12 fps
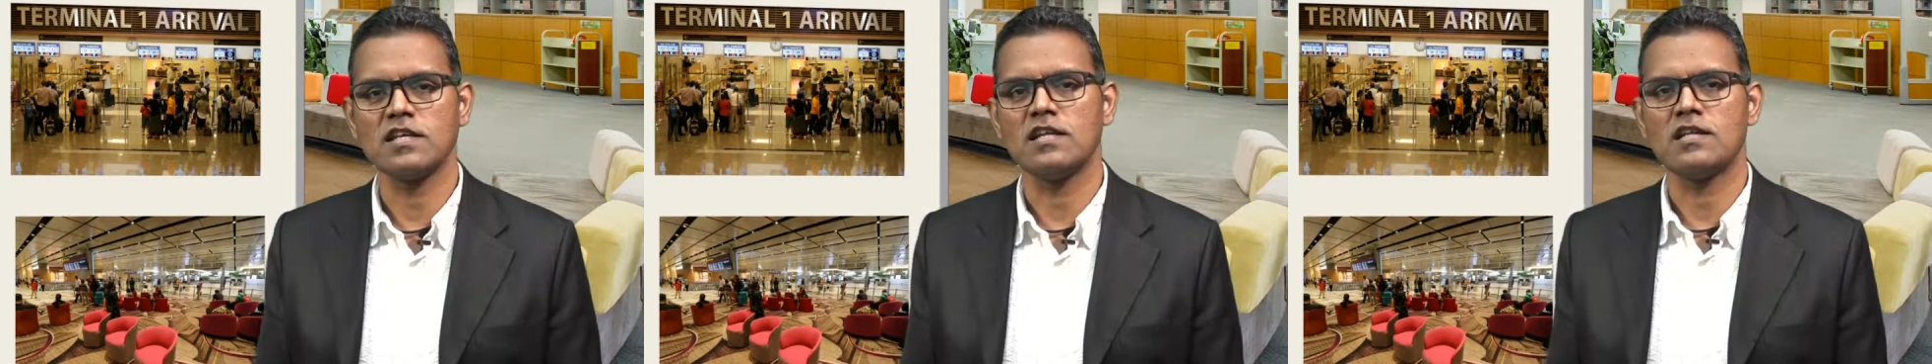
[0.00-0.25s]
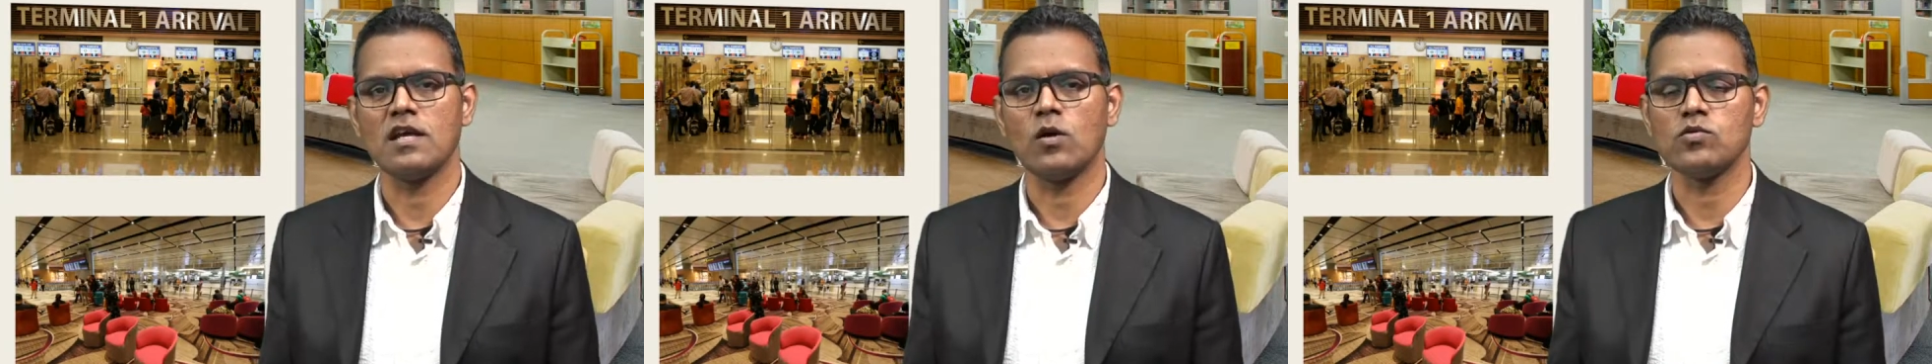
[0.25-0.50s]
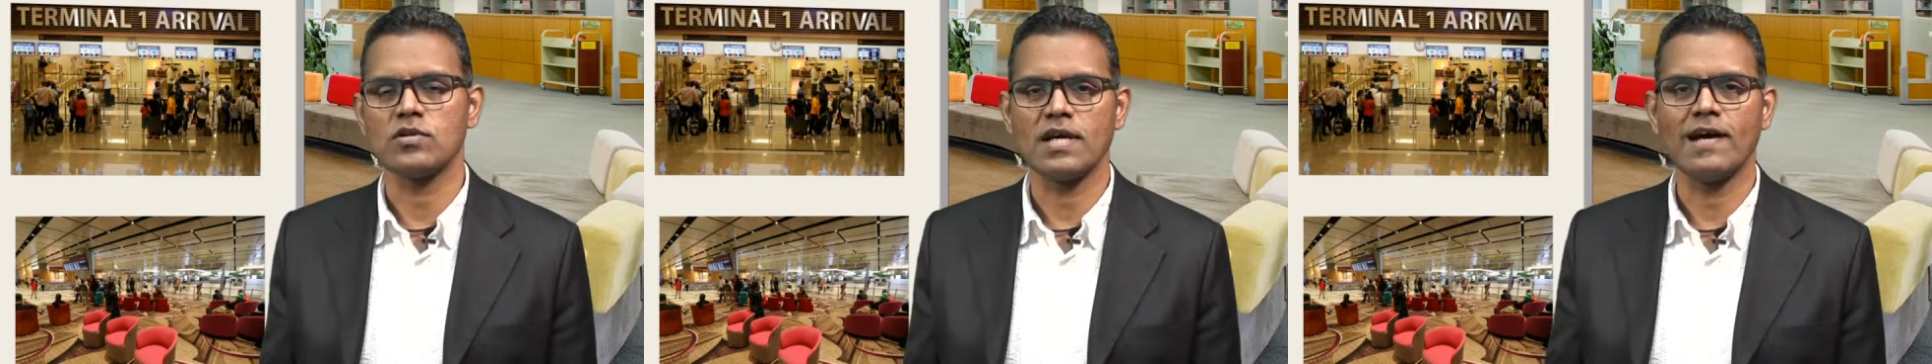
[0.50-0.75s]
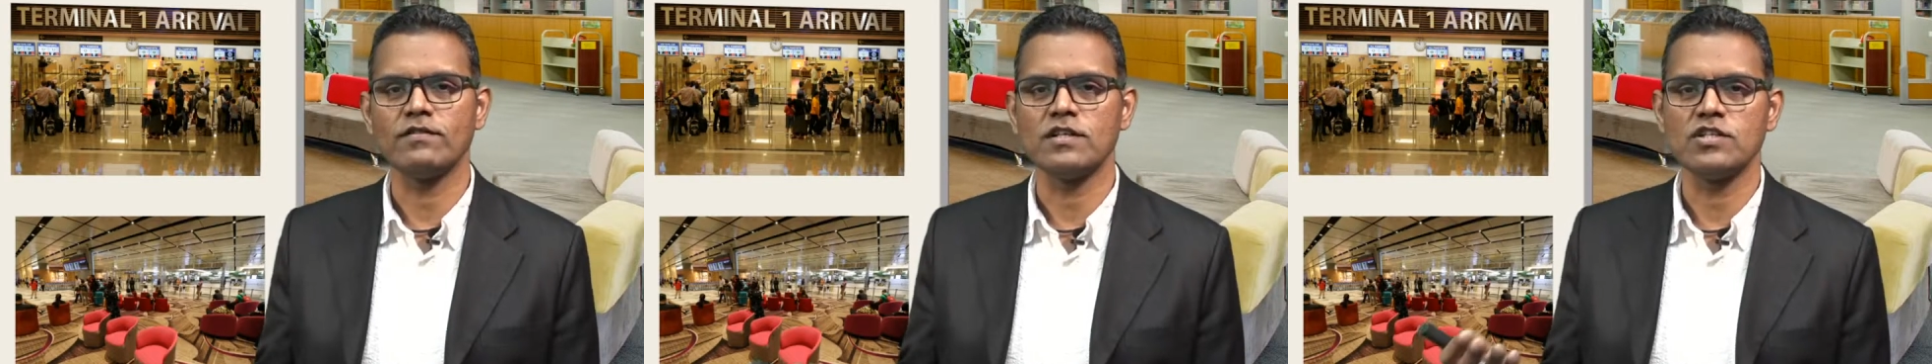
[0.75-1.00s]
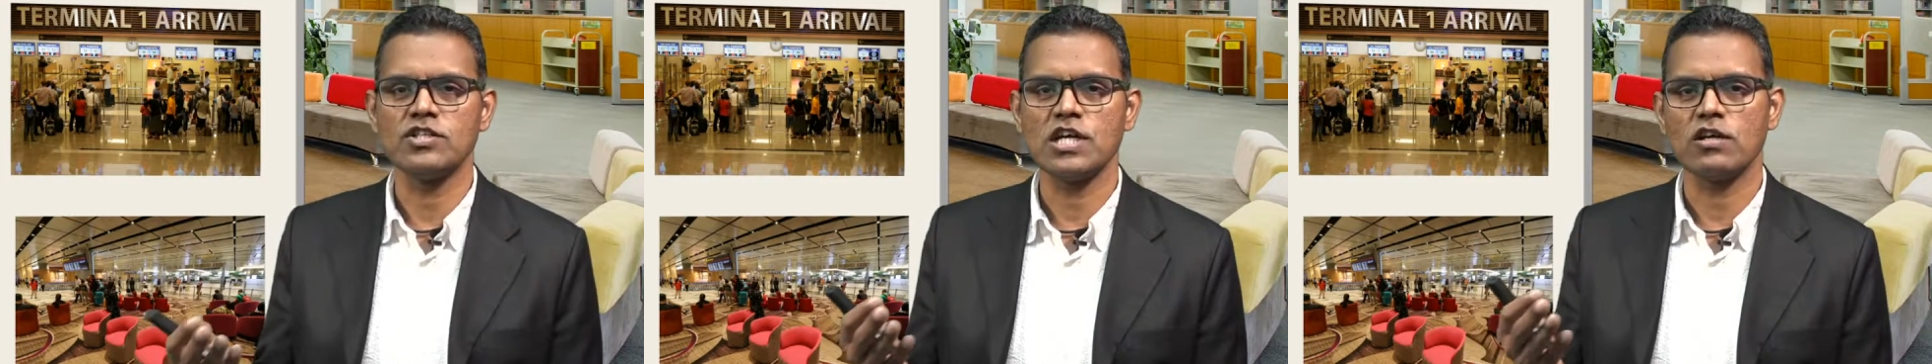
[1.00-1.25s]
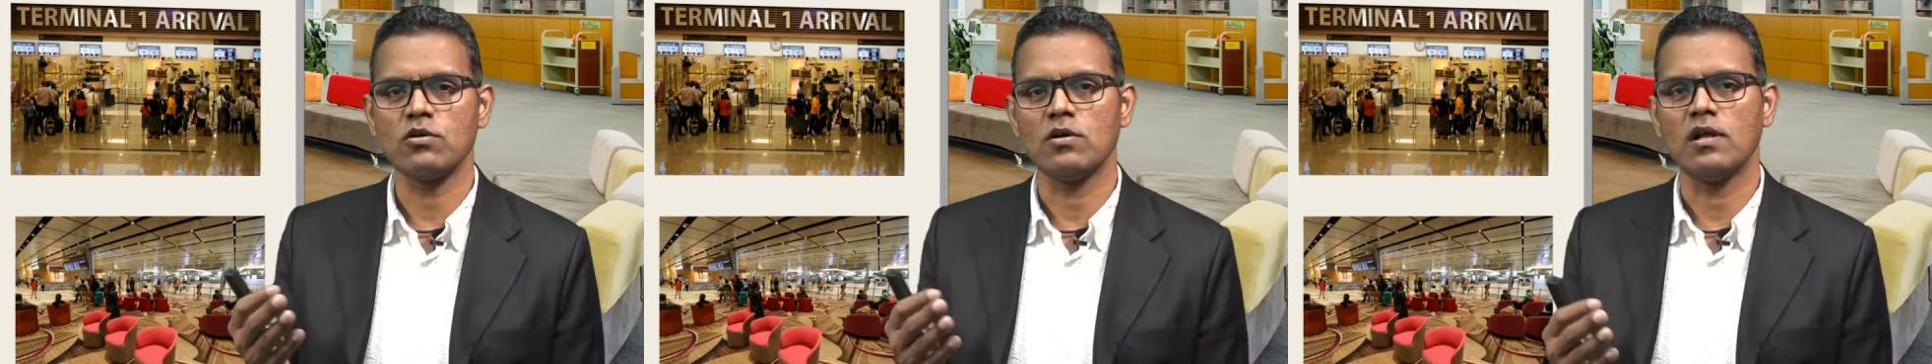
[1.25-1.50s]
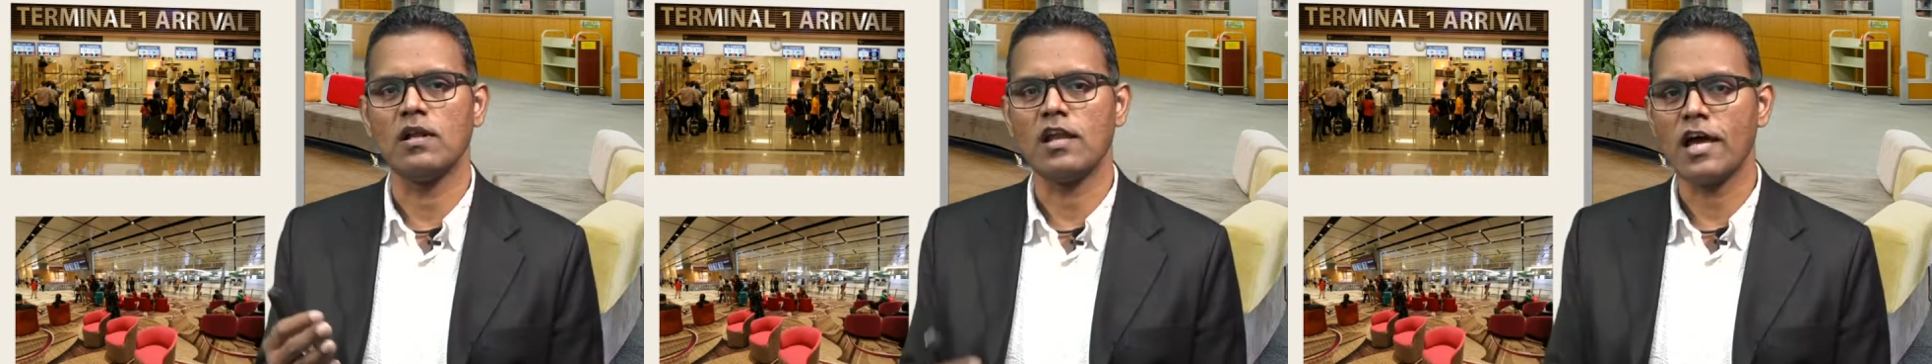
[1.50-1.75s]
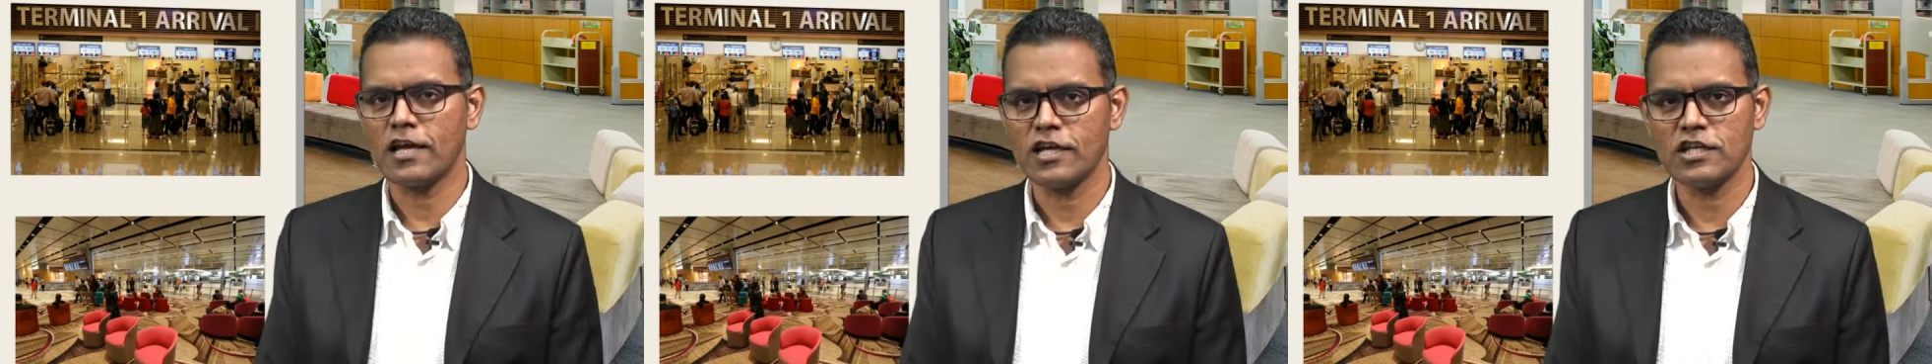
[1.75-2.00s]
and they also have to check your
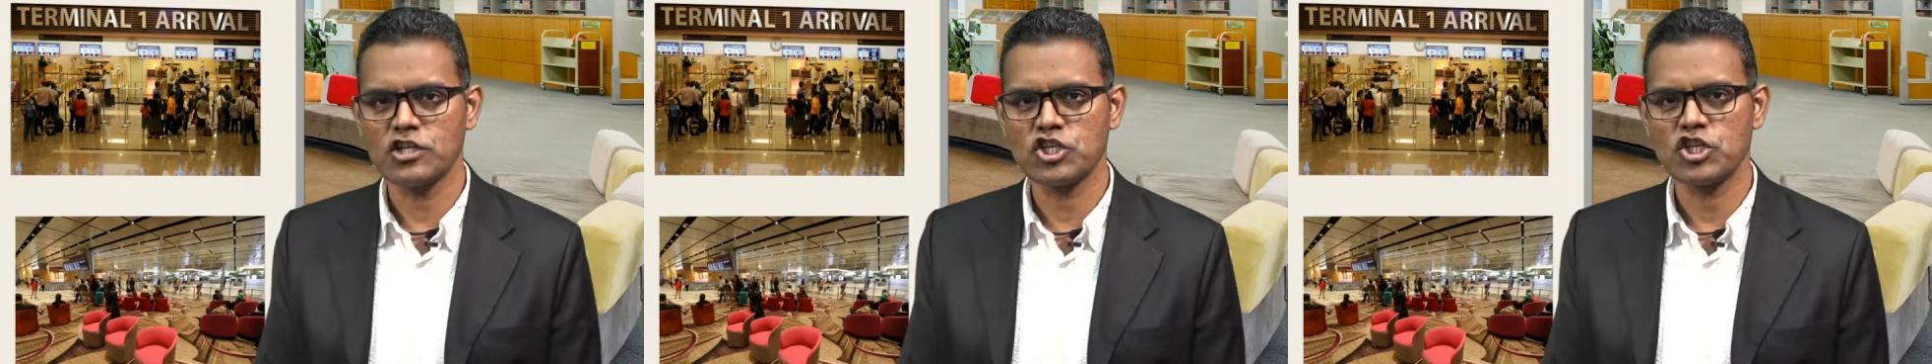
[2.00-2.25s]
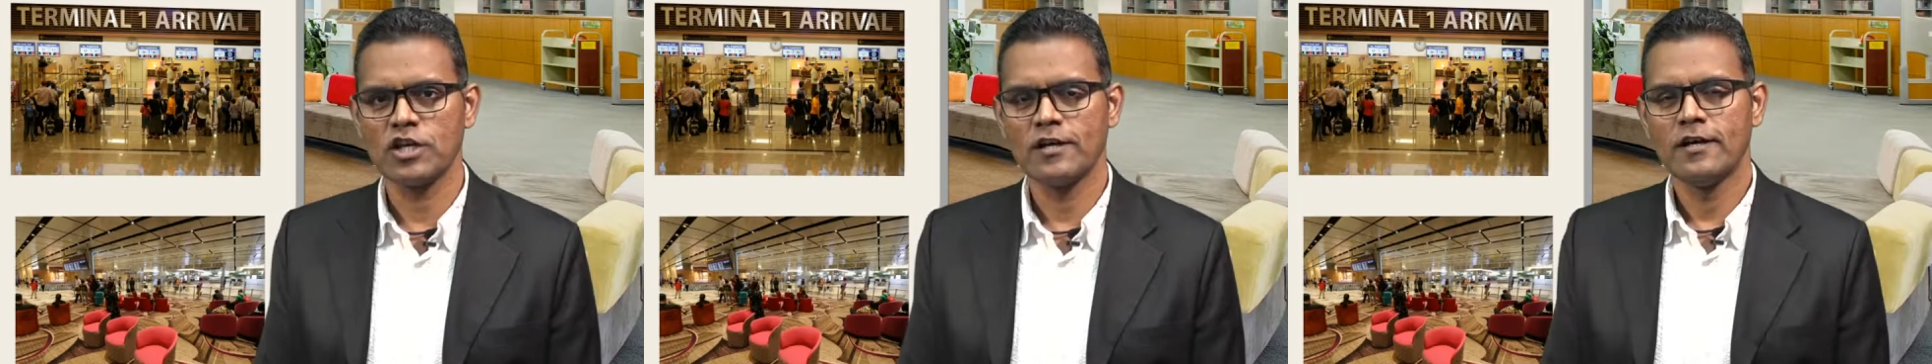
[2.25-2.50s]
luggage.